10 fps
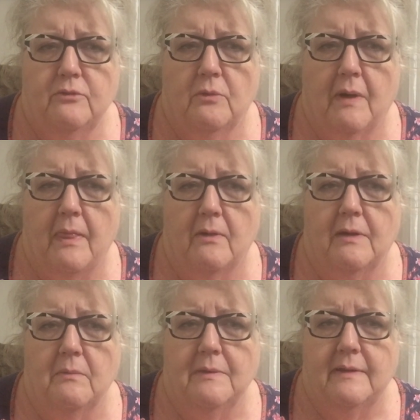so I
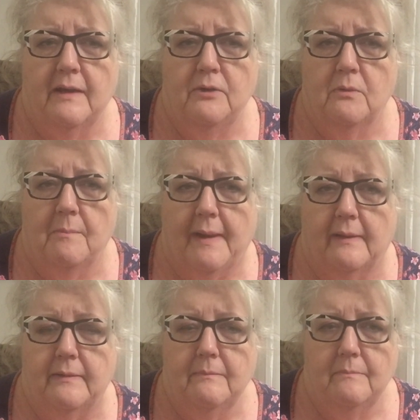thought I would tell you
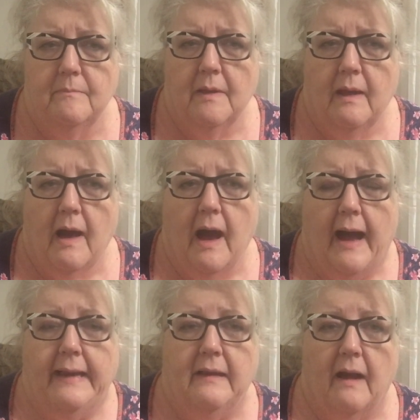about it.
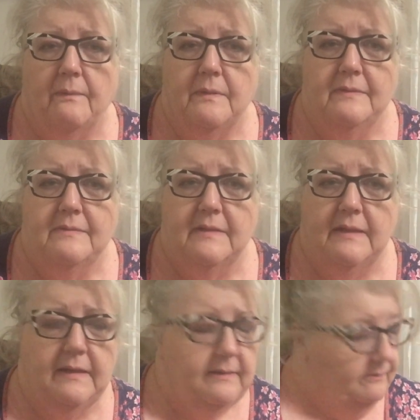I got this
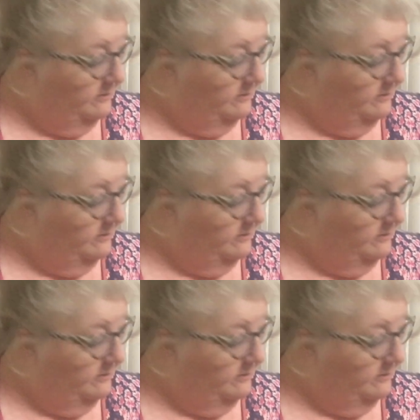tea